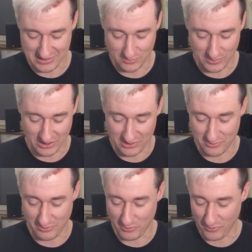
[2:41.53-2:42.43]
So we're gonna
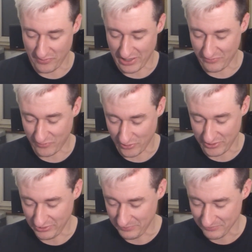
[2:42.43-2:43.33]
remove that
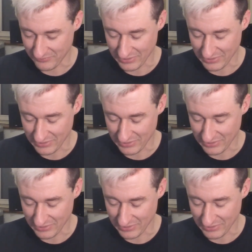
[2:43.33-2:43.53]
foil.